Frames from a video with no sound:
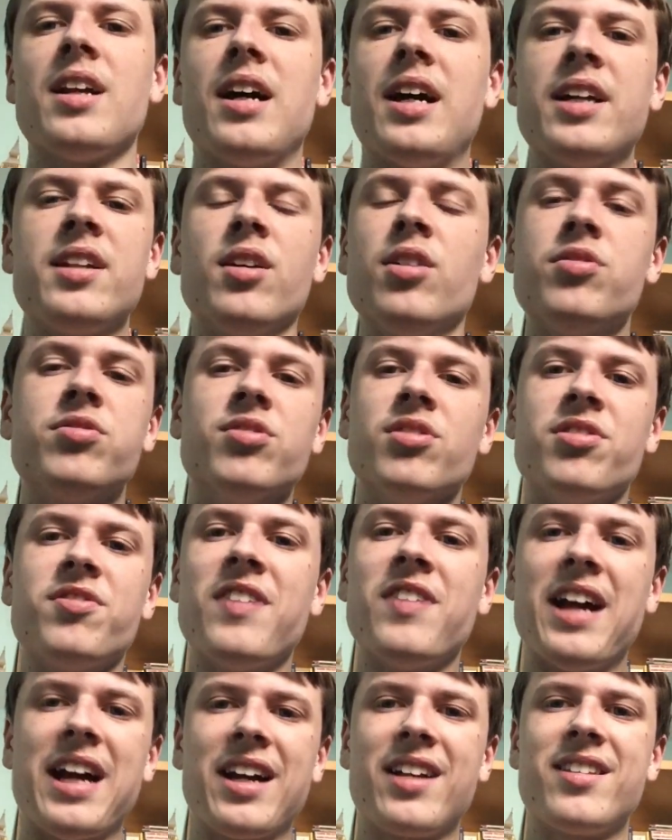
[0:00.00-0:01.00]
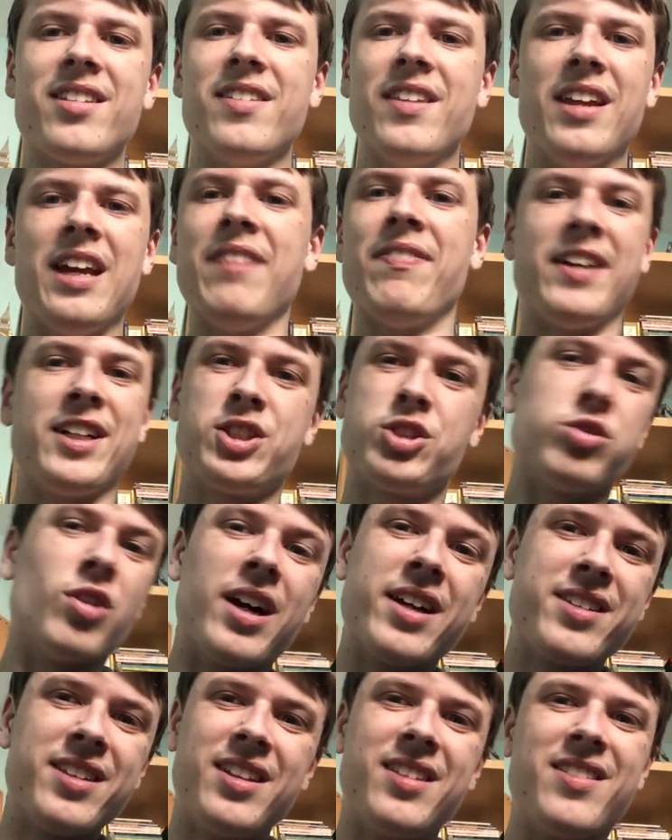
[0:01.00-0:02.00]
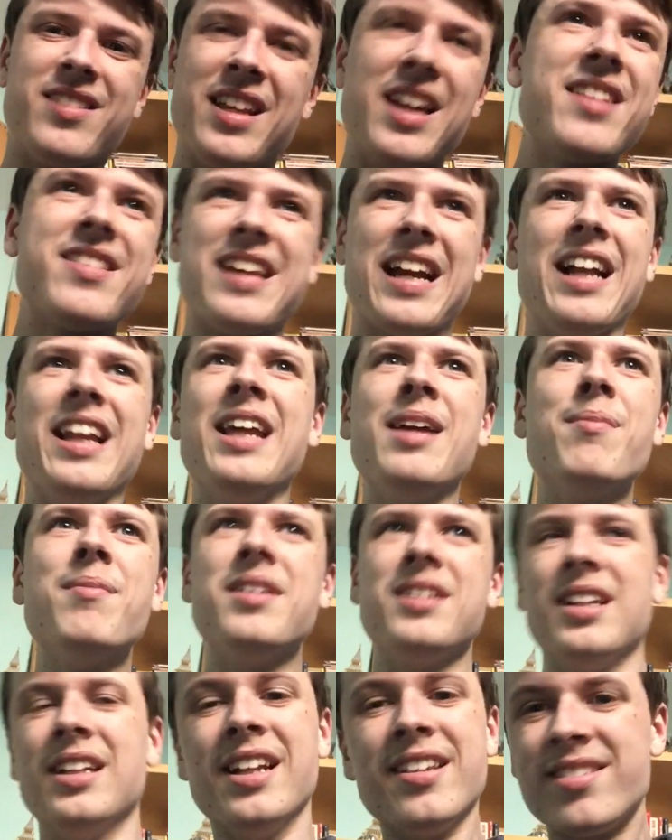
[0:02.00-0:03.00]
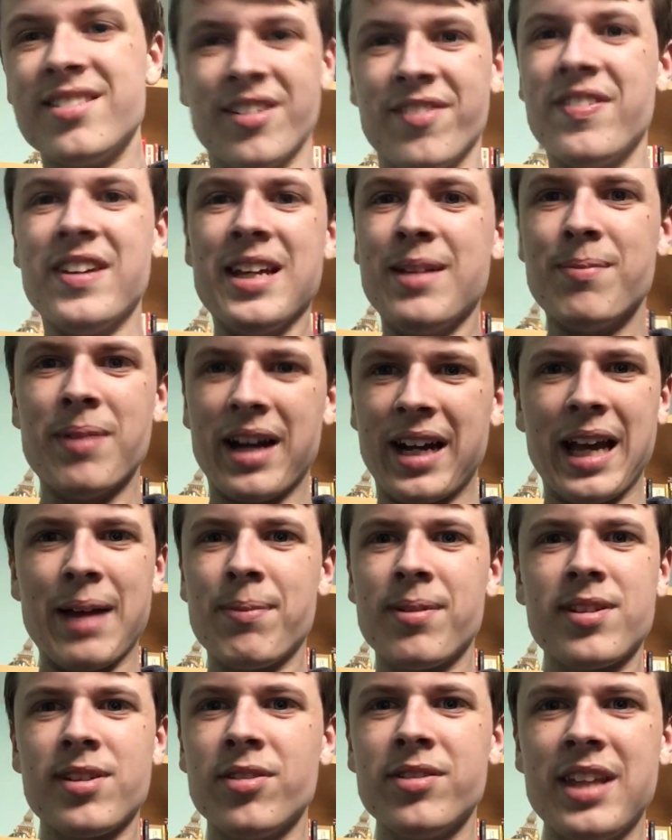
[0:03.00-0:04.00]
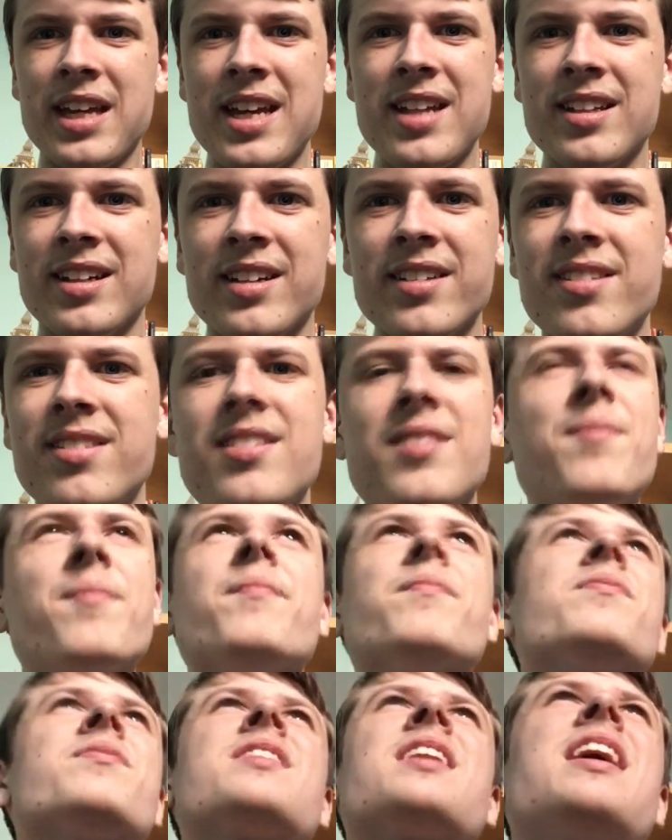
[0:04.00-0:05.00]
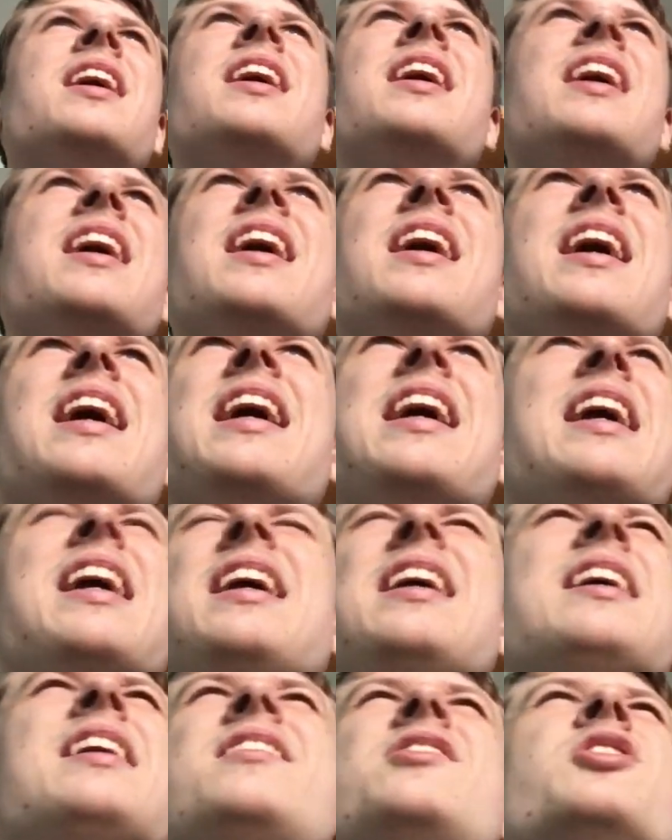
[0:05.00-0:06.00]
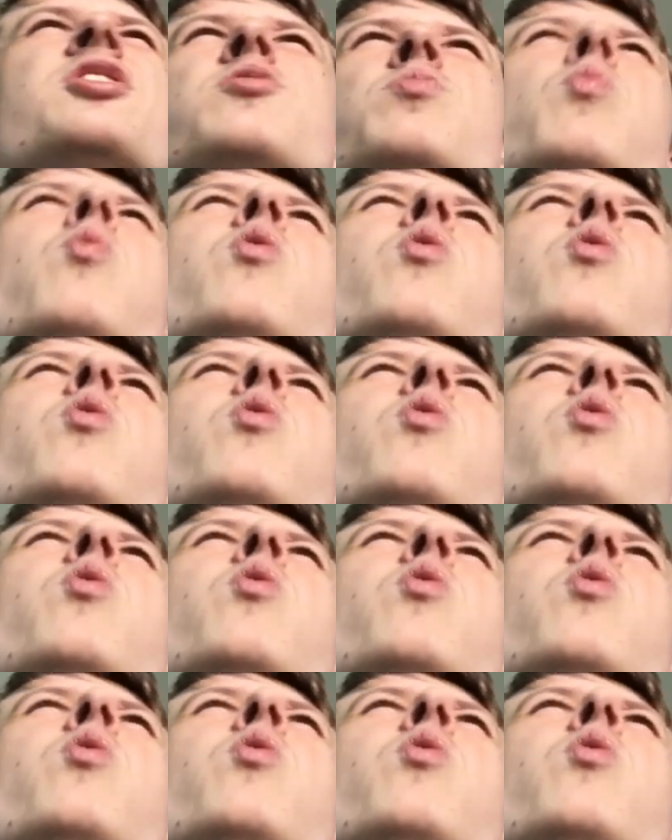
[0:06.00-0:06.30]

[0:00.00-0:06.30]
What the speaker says: I know for a fact that if I tried to tell him in a listener feedback episode that he does, it just